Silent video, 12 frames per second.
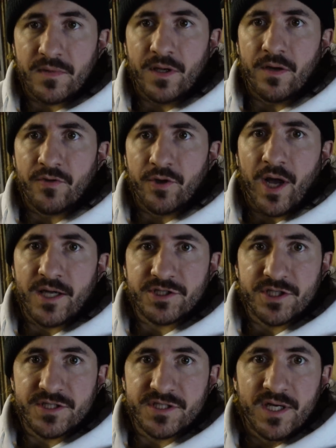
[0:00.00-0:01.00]
You know, they're not
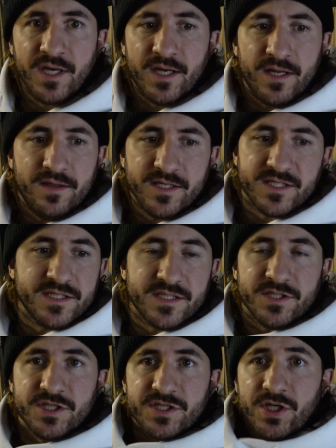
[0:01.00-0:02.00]
just, this
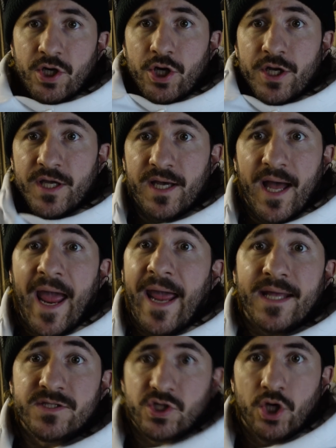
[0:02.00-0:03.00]
isn't just a hoodie, a
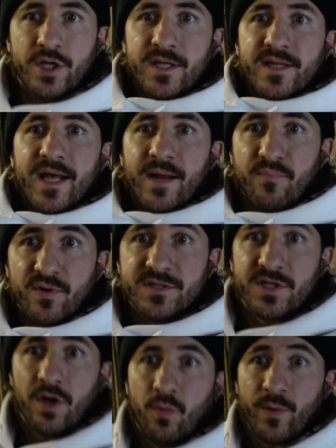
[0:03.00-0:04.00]
Hanes hoodie that I
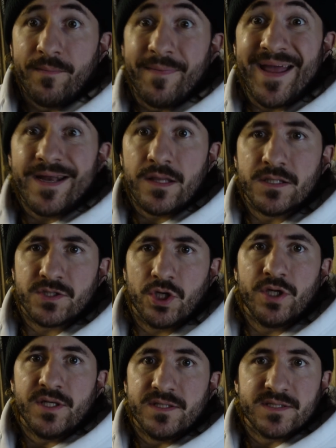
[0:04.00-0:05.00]
printed on. We made this
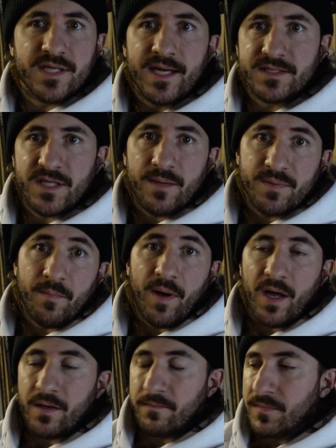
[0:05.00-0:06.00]
hoodie, designed top to
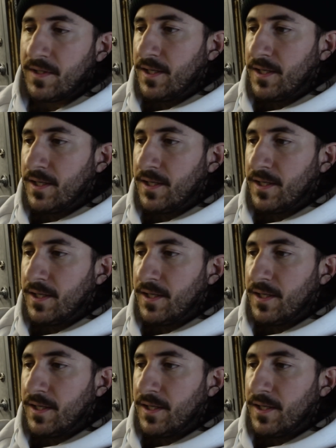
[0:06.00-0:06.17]
bottom.